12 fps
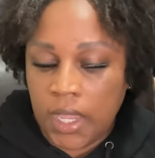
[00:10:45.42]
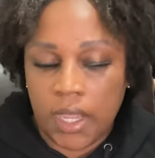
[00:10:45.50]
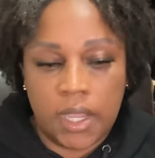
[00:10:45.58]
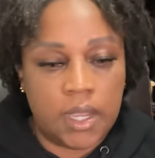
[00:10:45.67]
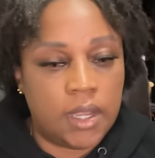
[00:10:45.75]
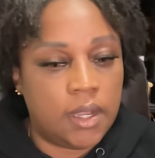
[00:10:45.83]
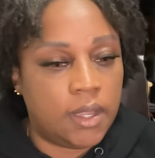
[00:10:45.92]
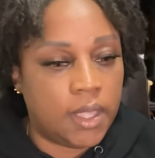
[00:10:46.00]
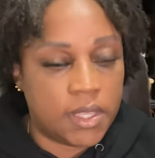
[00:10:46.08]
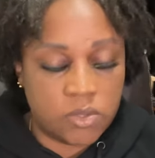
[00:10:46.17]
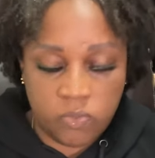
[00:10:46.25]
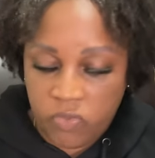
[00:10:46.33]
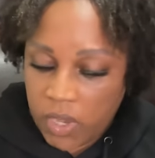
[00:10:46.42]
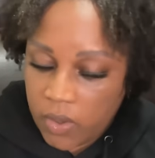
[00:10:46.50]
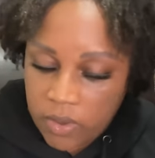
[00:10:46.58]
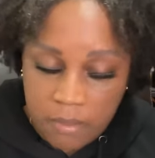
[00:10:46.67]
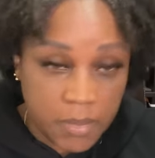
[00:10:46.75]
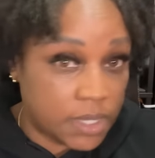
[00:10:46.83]
Uh, it's
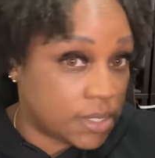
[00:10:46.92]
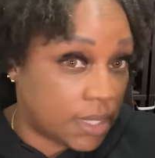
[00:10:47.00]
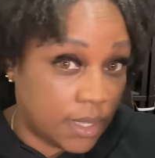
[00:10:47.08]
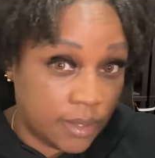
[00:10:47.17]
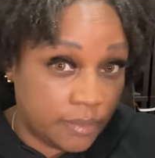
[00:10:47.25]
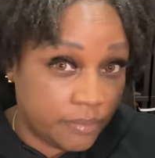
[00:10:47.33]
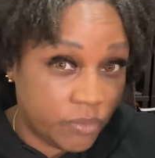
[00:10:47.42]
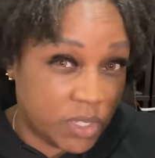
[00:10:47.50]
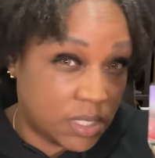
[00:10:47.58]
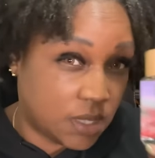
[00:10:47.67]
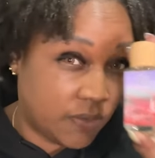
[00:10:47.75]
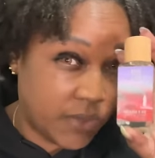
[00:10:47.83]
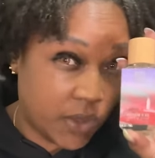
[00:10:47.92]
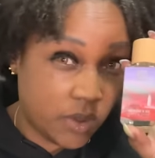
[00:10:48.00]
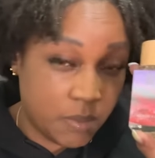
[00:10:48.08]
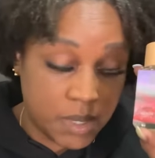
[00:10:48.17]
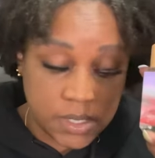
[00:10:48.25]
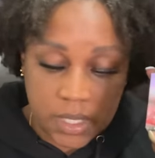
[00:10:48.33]
very musky. This is a
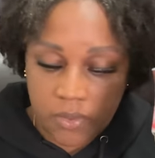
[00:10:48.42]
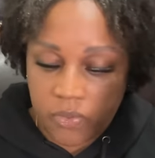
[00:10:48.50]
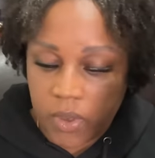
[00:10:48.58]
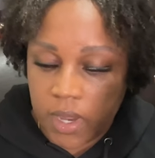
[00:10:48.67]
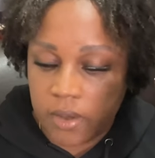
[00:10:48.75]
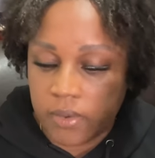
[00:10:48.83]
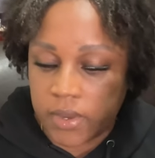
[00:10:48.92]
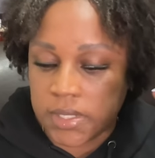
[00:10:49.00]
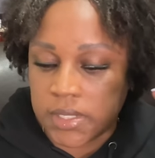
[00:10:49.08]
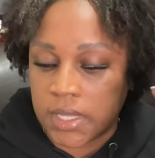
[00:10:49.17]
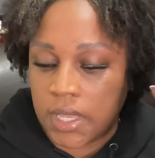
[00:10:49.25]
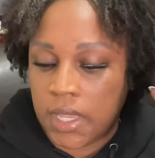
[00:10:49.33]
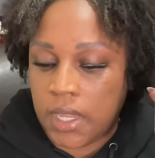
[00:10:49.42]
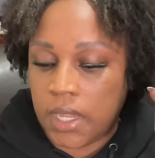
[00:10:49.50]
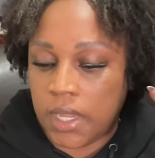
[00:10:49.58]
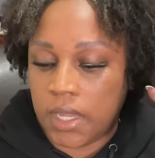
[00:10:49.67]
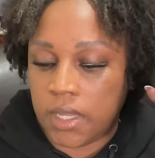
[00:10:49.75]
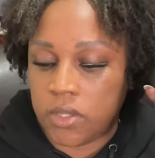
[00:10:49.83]
very musky fragrance.
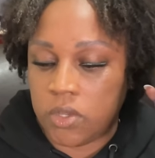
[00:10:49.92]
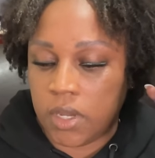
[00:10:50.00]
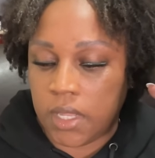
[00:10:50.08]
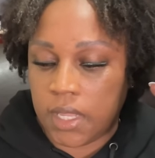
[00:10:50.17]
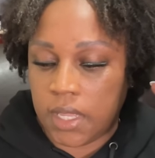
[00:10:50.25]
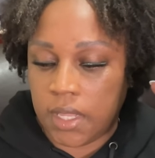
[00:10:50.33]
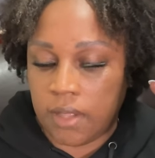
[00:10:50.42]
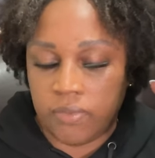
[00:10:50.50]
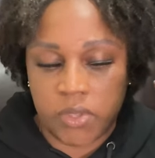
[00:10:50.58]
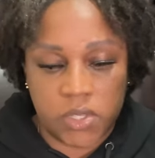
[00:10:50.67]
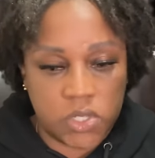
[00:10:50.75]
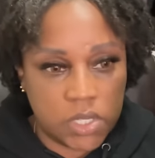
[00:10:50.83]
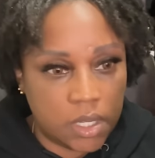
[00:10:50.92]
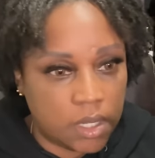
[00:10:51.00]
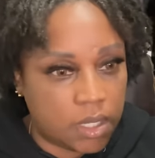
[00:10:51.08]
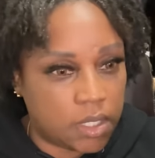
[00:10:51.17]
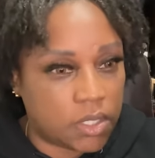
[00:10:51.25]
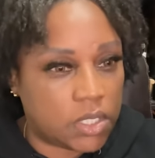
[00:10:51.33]
Uh, you're going to get the ch
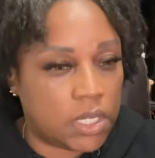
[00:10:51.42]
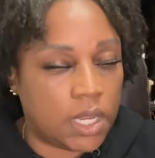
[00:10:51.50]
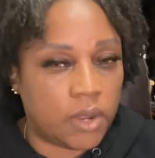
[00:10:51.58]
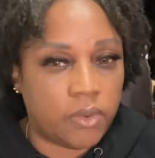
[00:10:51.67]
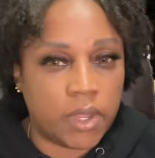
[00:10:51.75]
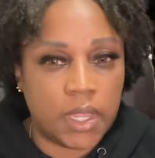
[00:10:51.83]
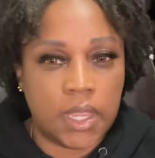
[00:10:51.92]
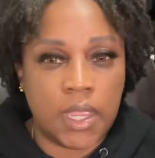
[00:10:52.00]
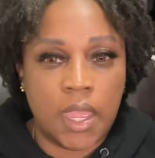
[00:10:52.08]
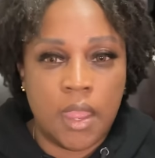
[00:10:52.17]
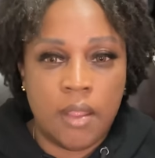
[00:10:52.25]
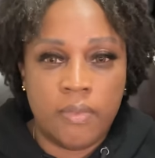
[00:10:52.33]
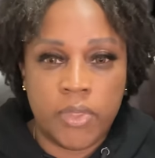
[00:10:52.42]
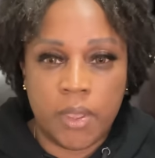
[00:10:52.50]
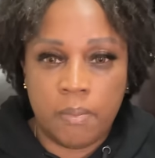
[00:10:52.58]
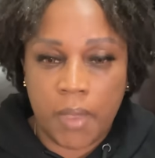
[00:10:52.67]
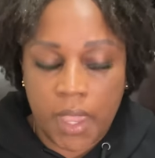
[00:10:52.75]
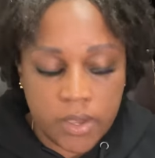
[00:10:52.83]
uh, cherry, the
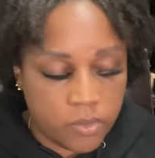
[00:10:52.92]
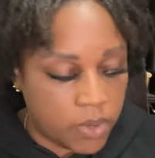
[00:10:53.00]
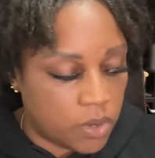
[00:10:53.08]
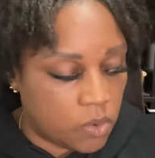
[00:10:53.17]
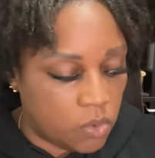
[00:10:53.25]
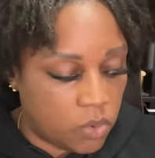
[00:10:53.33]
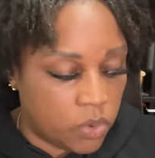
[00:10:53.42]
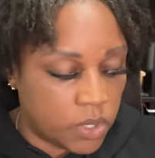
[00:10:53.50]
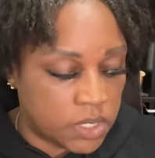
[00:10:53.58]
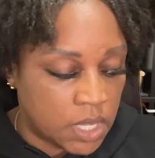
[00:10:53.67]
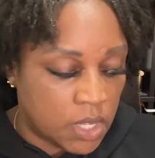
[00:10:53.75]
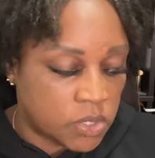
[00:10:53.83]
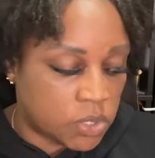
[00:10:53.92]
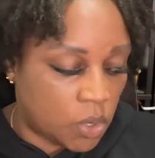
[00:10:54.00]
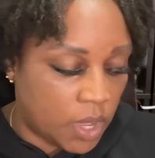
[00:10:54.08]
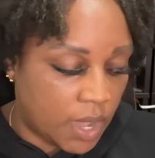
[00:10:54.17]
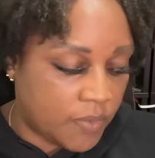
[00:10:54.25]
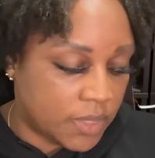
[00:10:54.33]
mandarin orange.
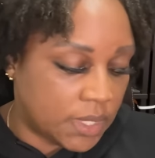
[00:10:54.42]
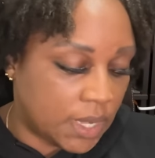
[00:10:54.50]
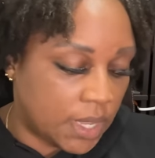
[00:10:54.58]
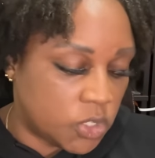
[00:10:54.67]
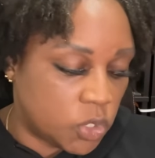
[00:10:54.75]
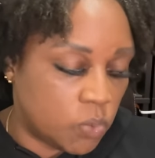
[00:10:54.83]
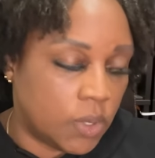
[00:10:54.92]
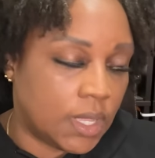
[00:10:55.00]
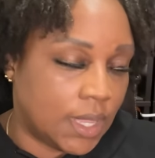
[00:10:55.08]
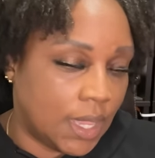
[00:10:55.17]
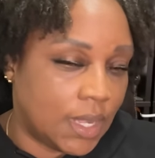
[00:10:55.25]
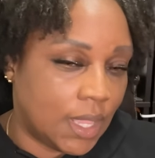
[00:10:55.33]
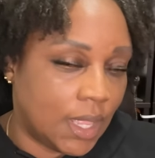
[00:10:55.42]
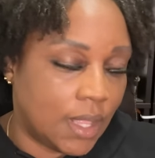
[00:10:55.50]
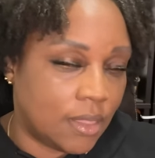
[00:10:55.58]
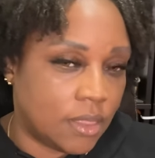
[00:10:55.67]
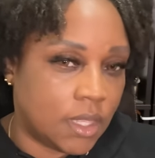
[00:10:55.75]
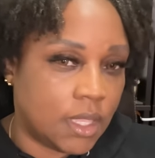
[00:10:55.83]
So everything that you would get
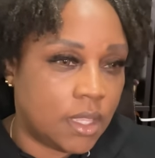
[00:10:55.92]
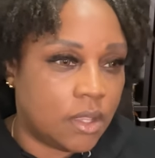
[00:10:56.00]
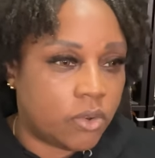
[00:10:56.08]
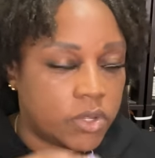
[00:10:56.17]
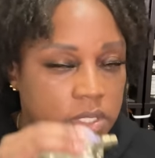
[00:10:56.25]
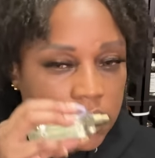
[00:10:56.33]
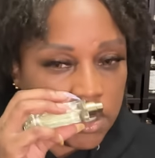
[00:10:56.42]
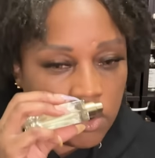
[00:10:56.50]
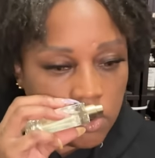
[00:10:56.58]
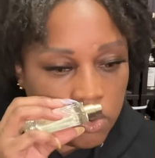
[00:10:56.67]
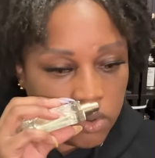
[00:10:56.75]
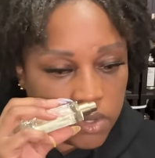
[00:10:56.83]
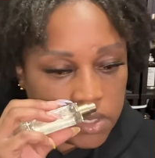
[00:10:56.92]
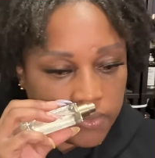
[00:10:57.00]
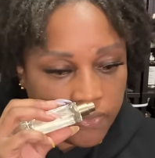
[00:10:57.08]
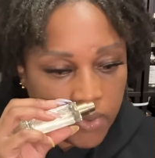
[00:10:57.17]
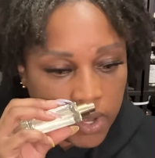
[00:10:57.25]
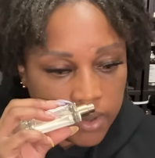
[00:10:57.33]
in the Christian Dior's
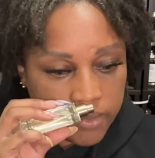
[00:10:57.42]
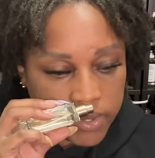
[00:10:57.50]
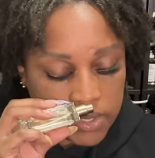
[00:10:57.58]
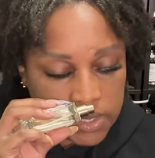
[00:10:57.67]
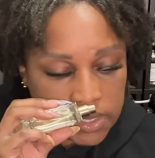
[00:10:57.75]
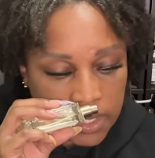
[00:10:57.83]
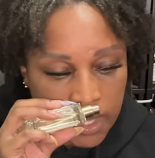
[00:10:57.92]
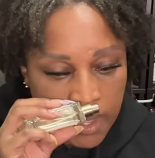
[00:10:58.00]
fragrance,